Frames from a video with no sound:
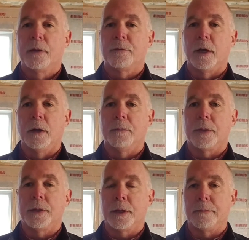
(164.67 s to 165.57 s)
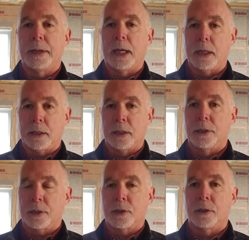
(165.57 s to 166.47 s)
from the main
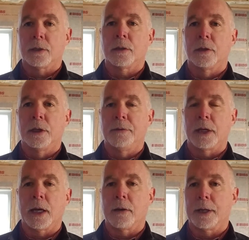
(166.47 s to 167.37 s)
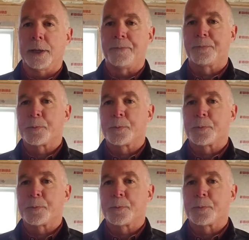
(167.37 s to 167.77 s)
conditioned living area